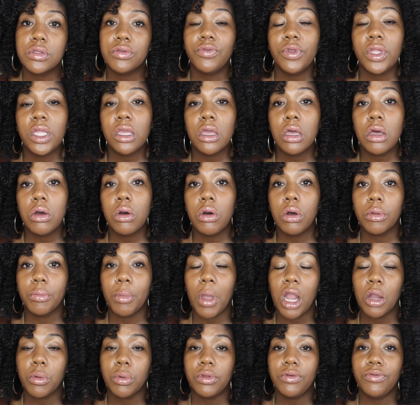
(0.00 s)
video on
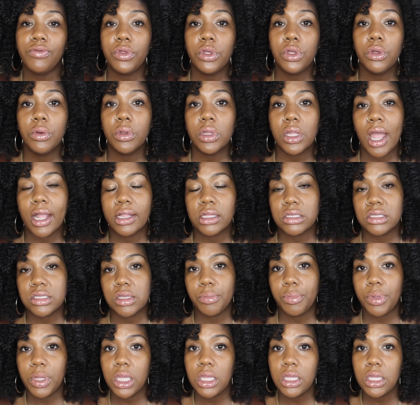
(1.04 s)
my review and honest
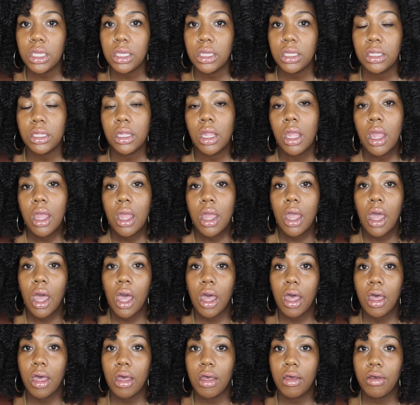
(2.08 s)
opinion
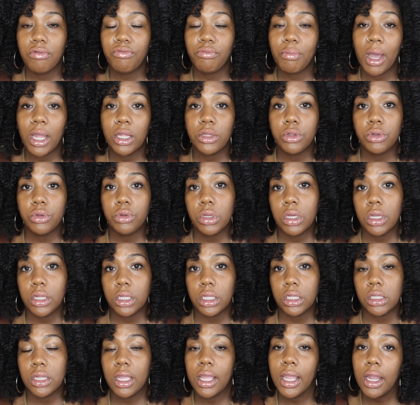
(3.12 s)
of my new
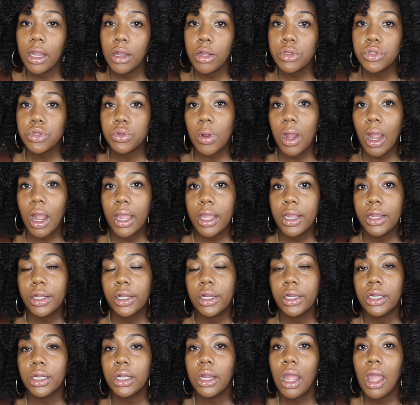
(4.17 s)
hooded hair
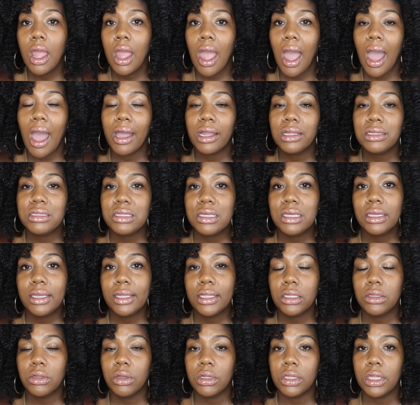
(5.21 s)
dryer. I did get
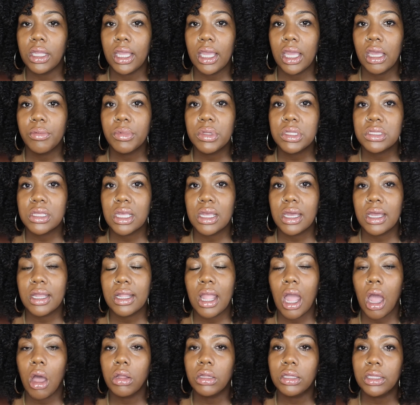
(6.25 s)
it on Amazon.
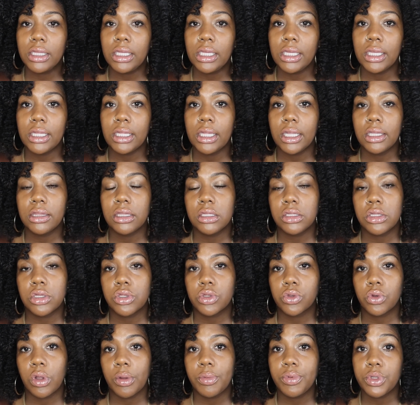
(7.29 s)
I'll link it in the
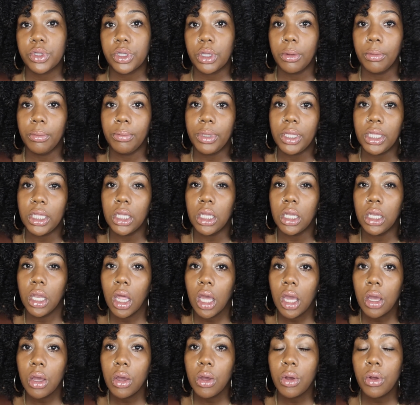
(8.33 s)
description
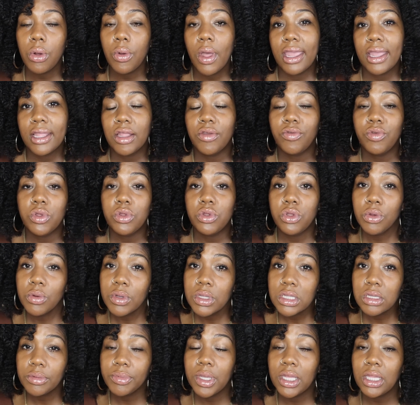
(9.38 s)
below. And if you do
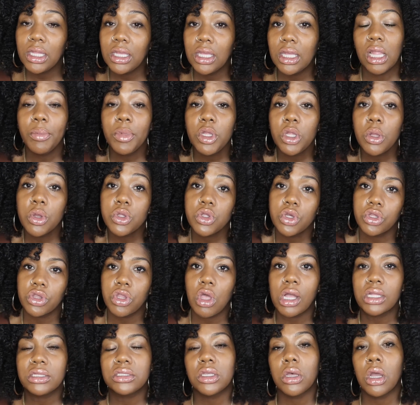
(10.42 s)
end up getting it, let me know what your
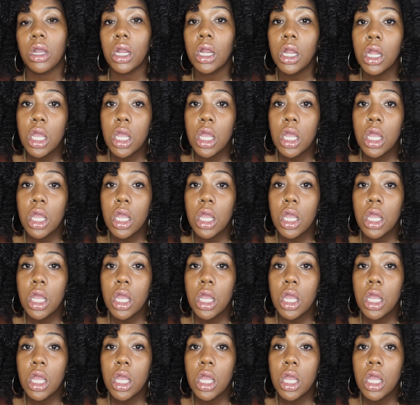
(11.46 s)
thoughts are.